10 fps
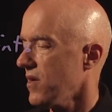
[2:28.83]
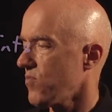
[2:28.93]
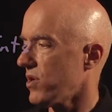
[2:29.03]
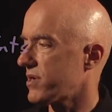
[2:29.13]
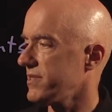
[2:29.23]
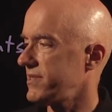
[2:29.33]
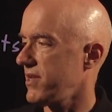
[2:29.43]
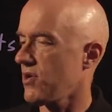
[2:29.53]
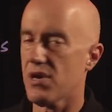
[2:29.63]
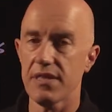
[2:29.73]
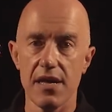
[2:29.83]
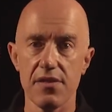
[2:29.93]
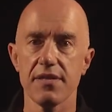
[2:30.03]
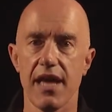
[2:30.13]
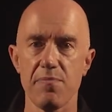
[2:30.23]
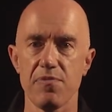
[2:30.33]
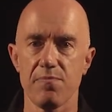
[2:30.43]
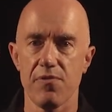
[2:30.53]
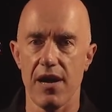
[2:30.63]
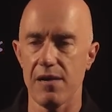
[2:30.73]
we'll consider another type of
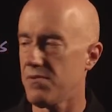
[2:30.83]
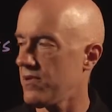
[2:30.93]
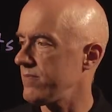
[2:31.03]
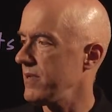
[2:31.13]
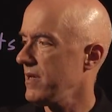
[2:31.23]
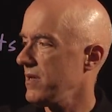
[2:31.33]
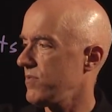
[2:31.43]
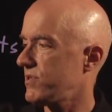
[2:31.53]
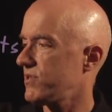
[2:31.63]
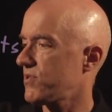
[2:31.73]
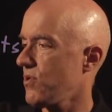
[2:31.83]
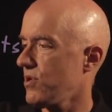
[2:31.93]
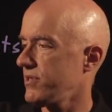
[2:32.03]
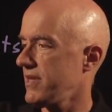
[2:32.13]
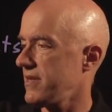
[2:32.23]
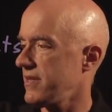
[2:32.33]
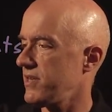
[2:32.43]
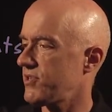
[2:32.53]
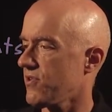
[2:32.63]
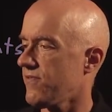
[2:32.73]
problem, which is called an
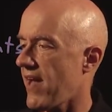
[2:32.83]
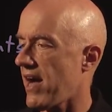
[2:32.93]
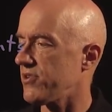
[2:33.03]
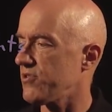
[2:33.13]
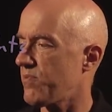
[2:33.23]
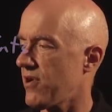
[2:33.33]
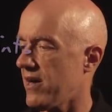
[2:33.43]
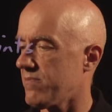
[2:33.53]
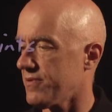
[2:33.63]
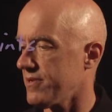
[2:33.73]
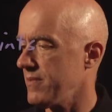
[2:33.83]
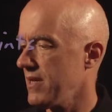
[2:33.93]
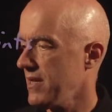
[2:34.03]
initial value problem.